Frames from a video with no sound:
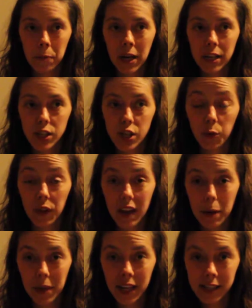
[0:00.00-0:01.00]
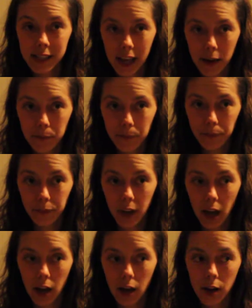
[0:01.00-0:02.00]
So with that being said,
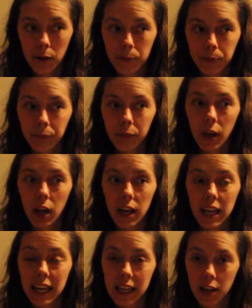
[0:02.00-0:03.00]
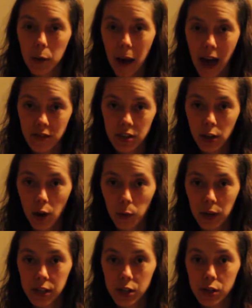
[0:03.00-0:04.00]
he ended up having to go
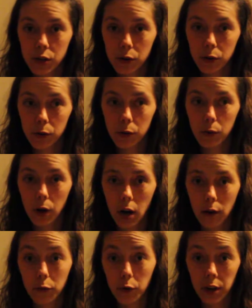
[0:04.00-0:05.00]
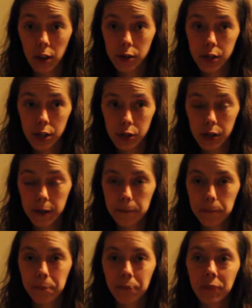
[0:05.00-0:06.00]
into for another surgery.
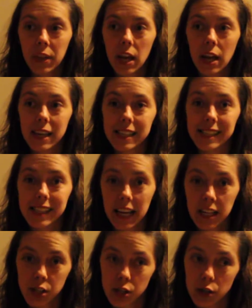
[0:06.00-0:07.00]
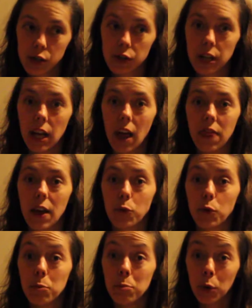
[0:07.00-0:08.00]
His second surgery, they
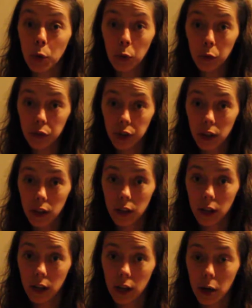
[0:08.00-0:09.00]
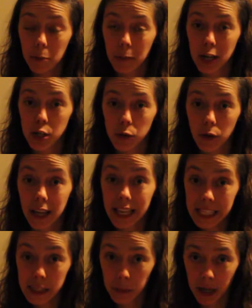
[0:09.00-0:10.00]
removed his
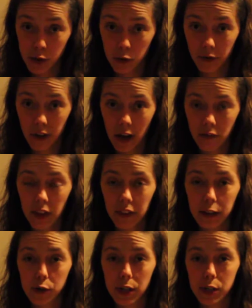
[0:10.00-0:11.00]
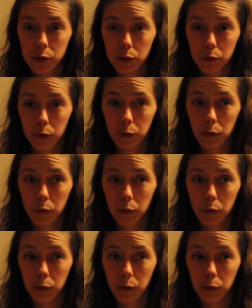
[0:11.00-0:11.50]
mitral valve that they tried to